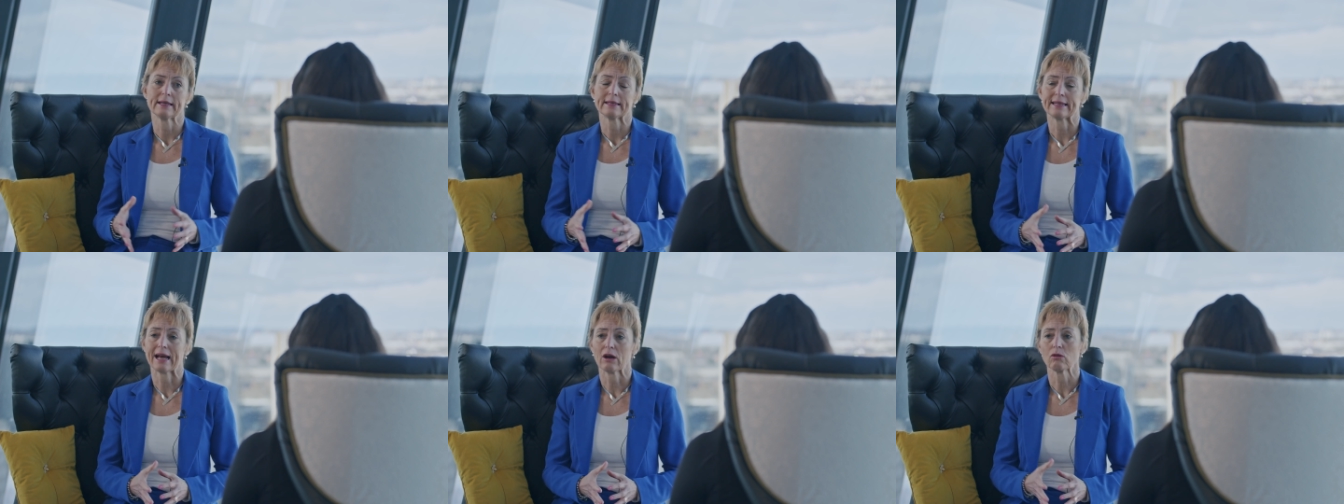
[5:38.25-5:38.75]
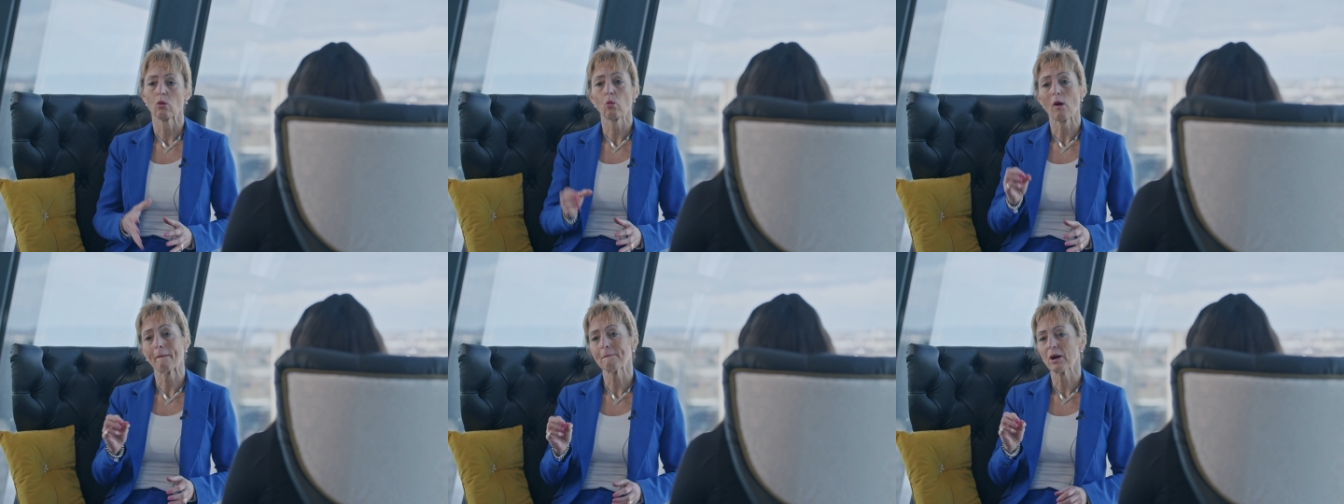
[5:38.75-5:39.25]
Now,
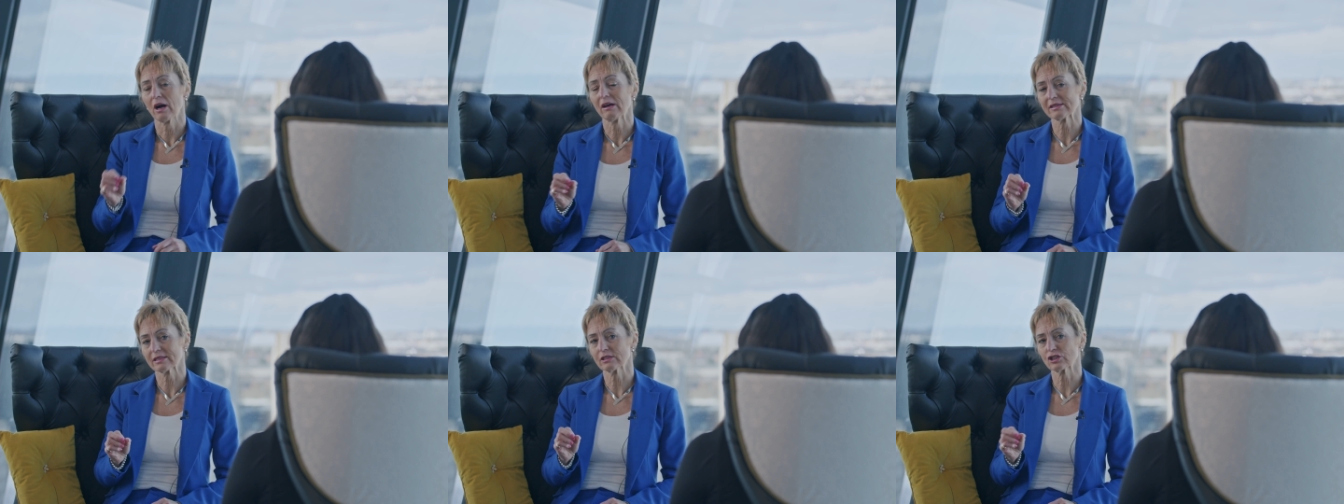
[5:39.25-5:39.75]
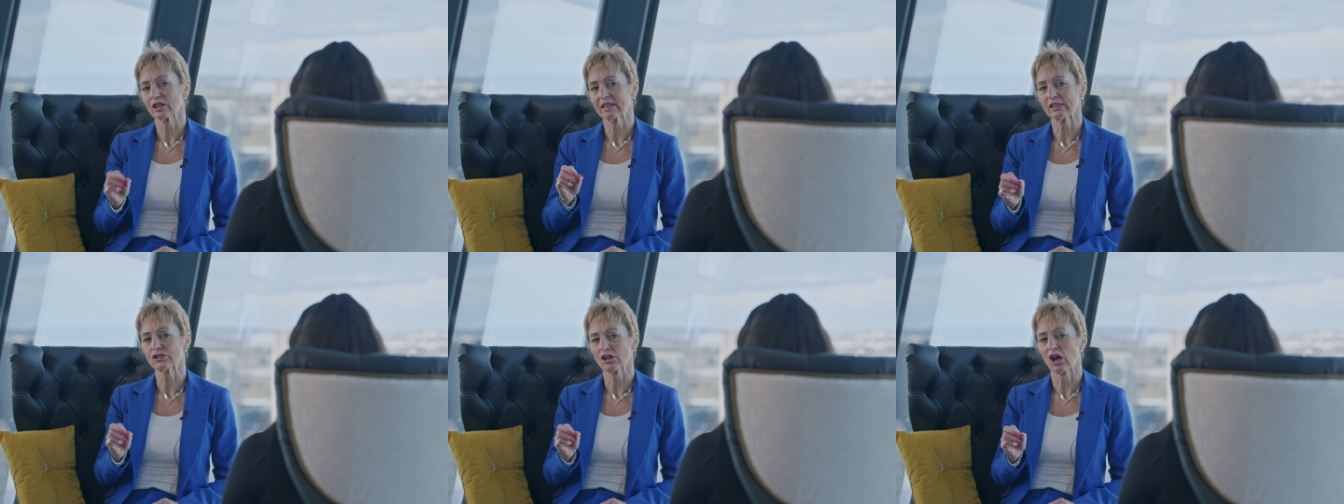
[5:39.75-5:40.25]
one person can
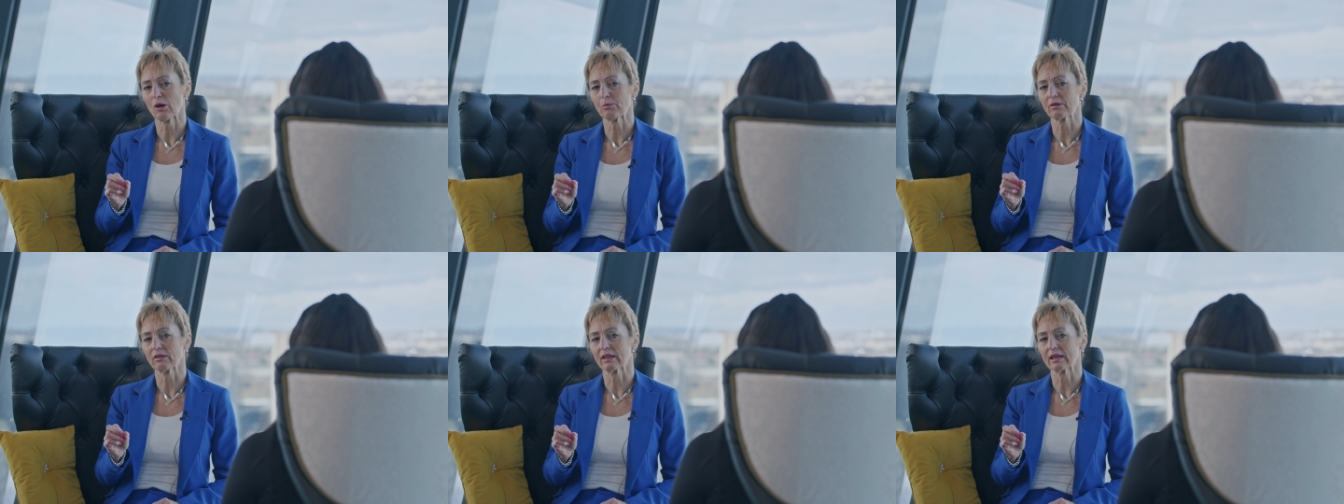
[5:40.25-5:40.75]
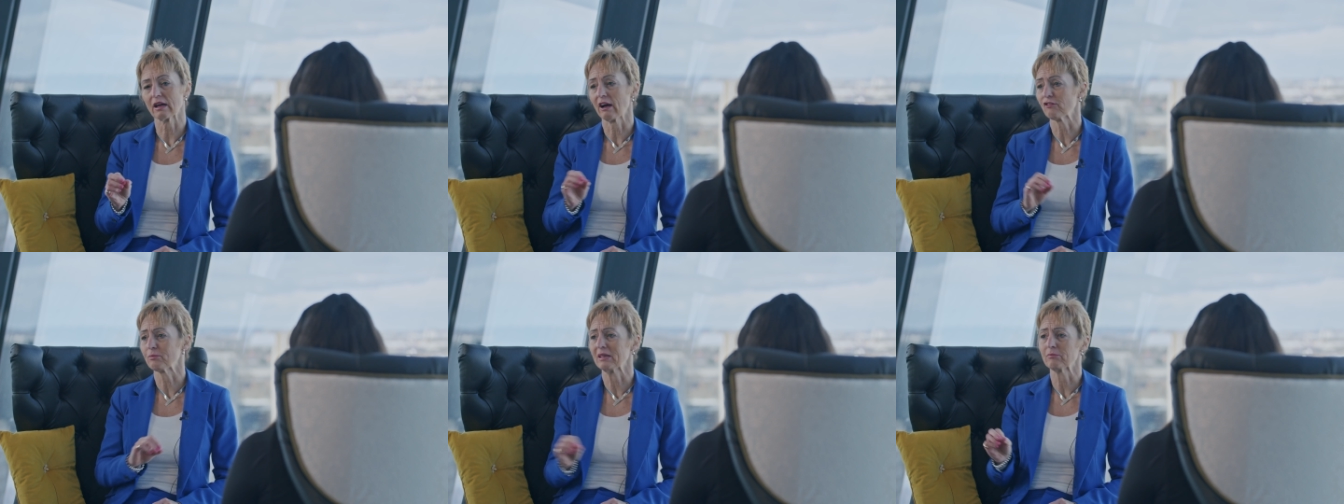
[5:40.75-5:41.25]
interpret that
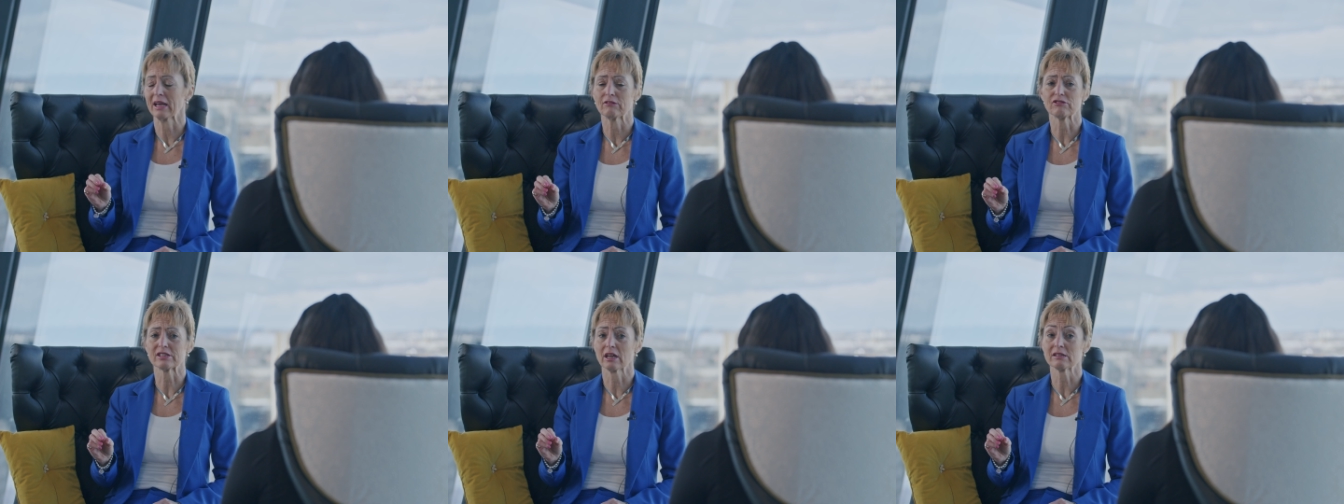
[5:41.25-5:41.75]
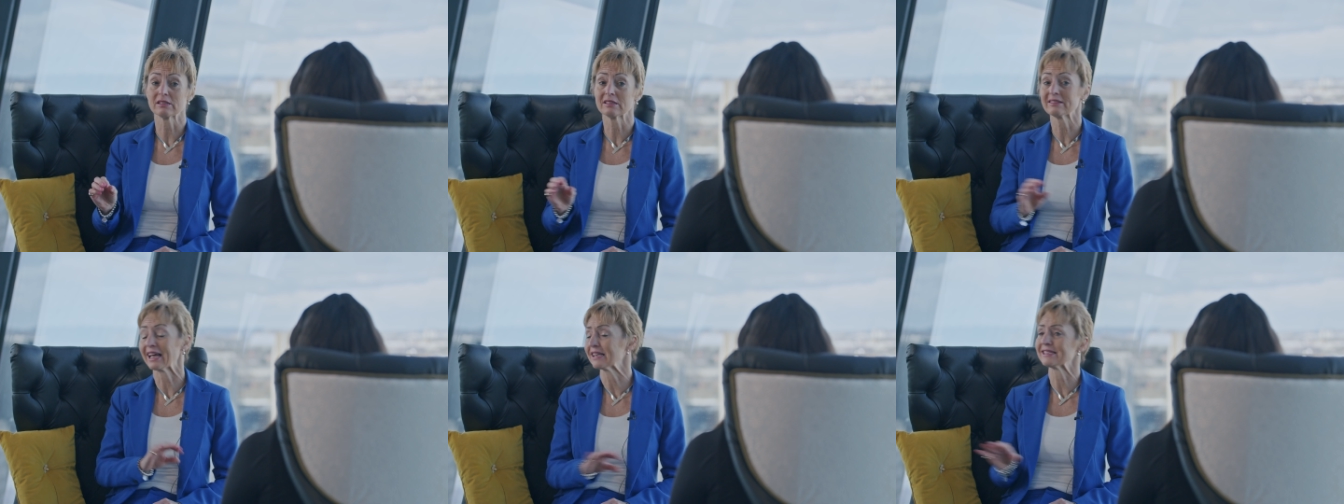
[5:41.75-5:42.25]
I've been made
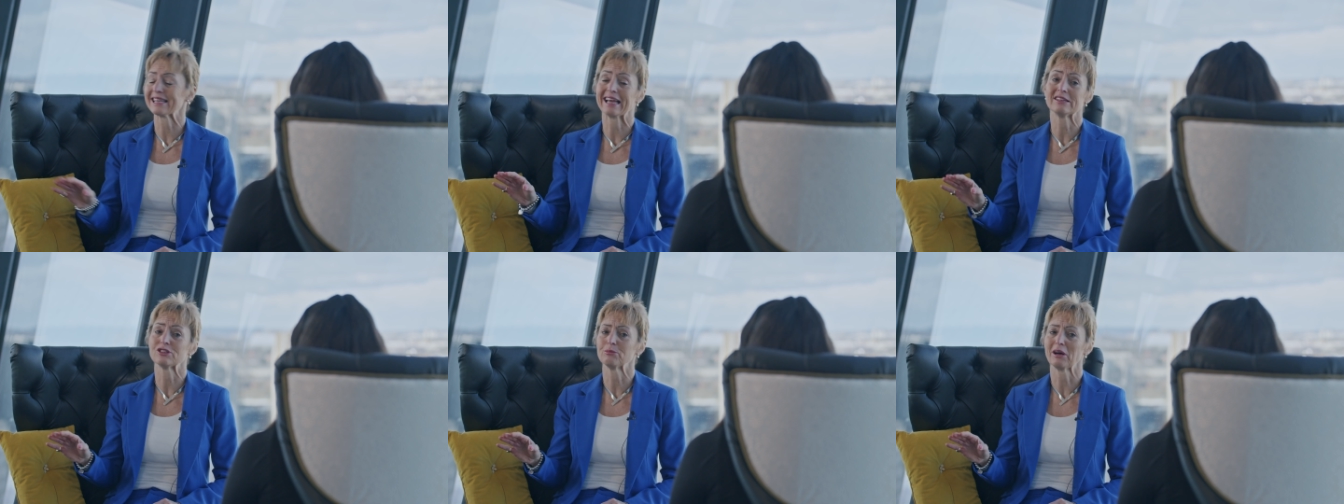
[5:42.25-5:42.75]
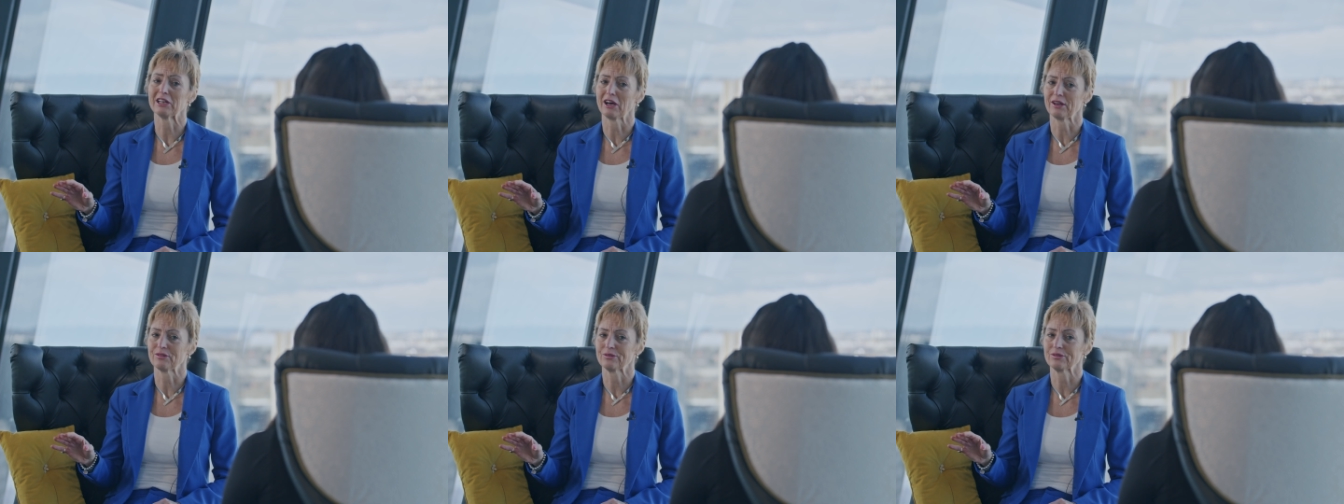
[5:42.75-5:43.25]
redundant, that's the end of my
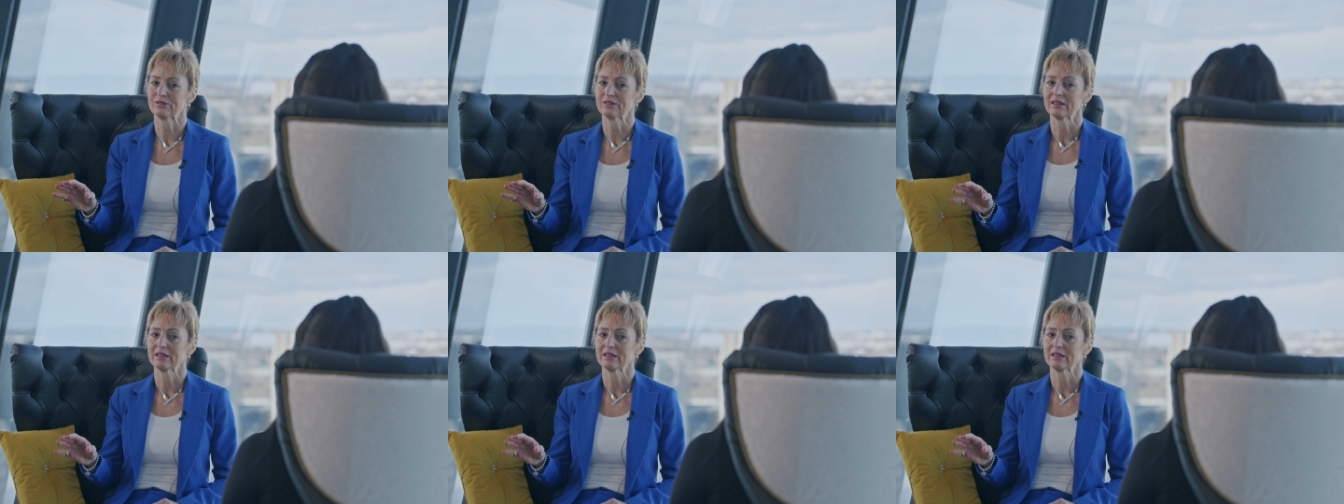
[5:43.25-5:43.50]
life